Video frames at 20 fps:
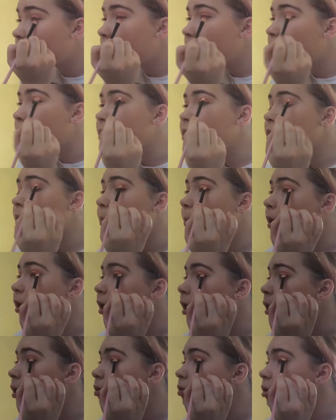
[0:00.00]
with the
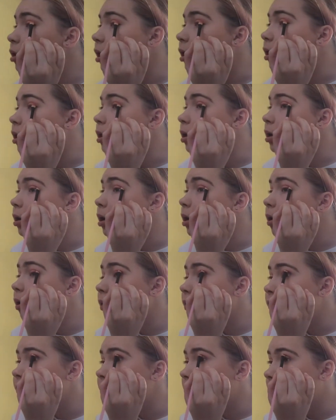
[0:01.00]
money, I was thinking
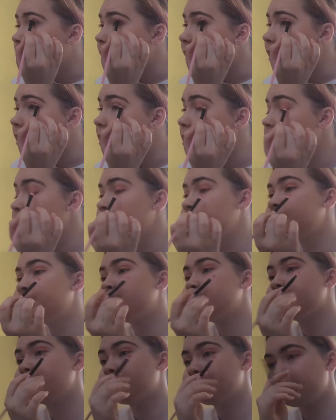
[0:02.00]
of buying
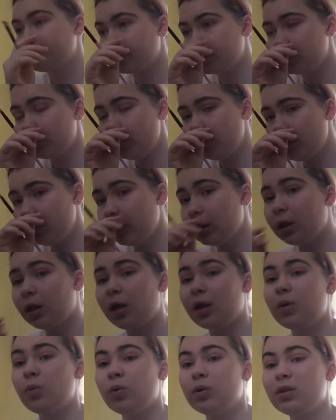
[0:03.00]

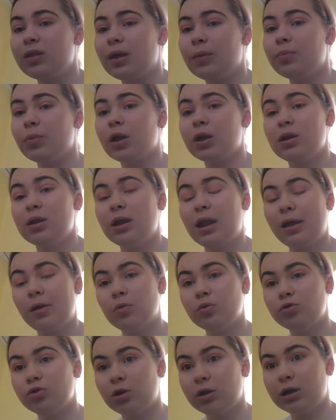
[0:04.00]
like one of them like nail
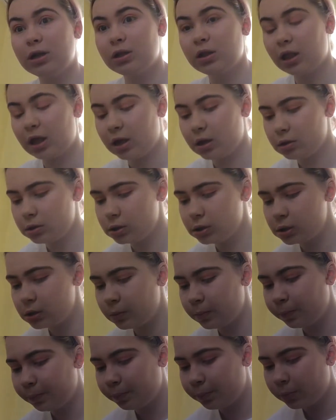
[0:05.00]
trolley things,
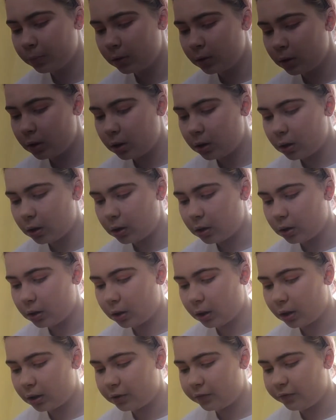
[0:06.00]
and
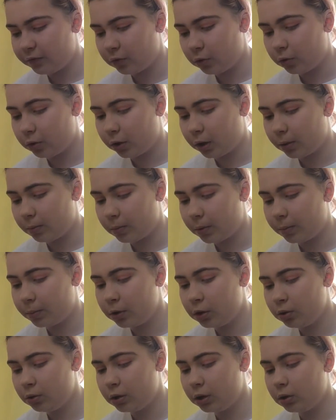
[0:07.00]
that for like my
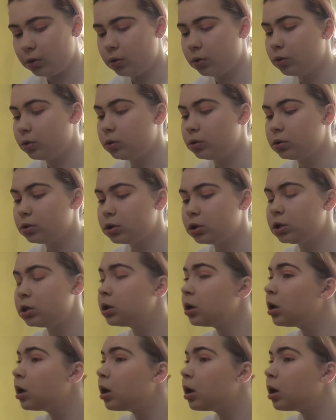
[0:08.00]
beauty course.